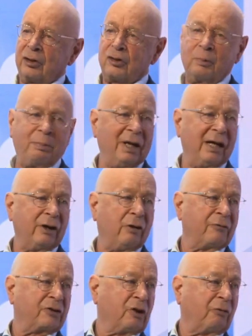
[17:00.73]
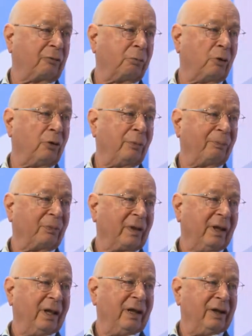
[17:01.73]
a supplier of software.
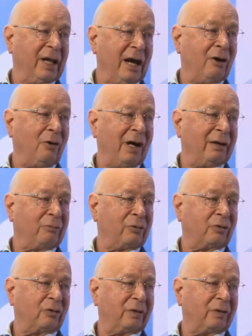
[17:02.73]
Now I would